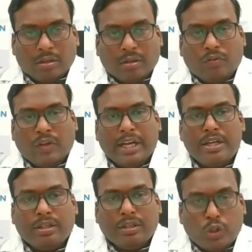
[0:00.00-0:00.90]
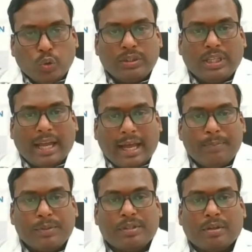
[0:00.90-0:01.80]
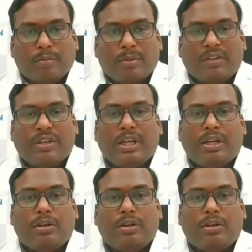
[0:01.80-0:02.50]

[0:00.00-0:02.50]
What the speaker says: we can use apps, but we need